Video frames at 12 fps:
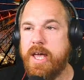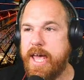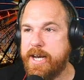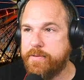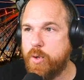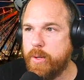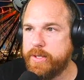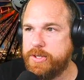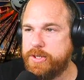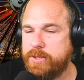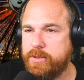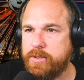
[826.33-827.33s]
And of
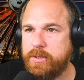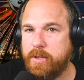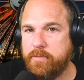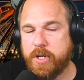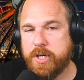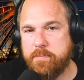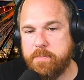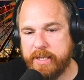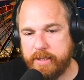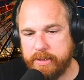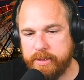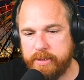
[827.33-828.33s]
course, if you're going to
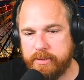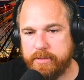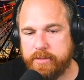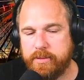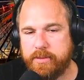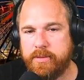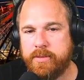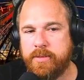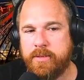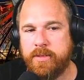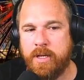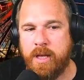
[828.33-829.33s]
build
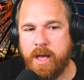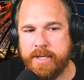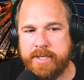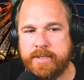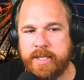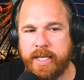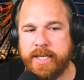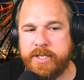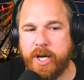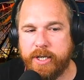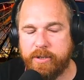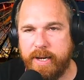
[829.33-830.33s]
a Disneyland
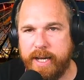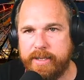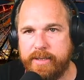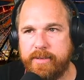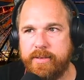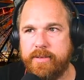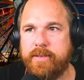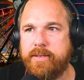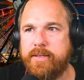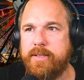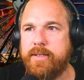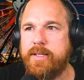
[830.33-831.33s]
dark ride,
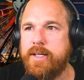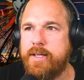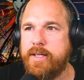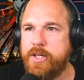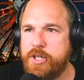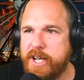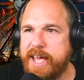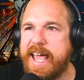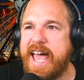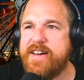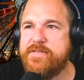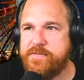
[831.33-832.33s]
you got to
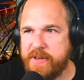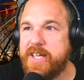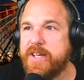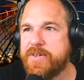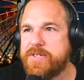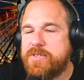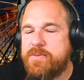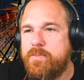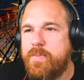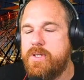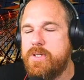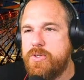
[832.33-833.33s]
have figures.
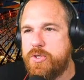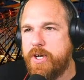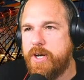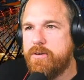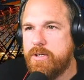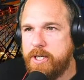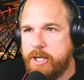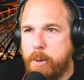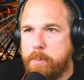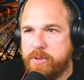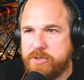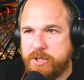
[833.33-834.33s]
So here are a
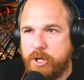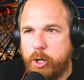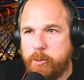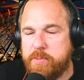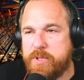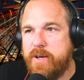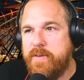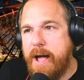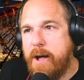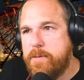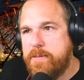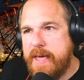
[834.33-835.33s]
couple sculpts of
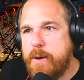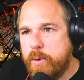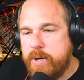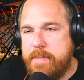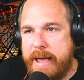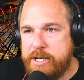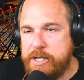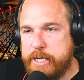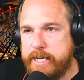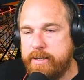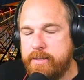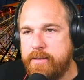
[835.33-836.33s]
how they were
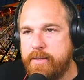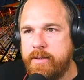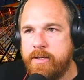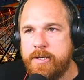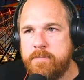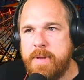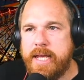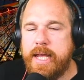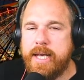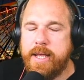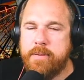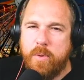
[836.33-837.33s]
imagining
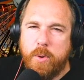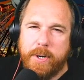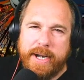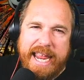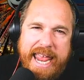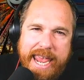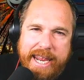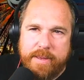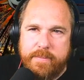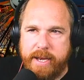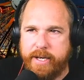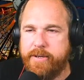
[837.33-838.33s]
making a more
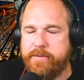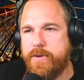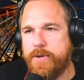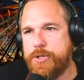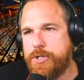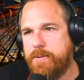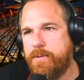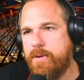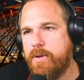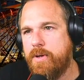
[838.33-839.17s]
animated version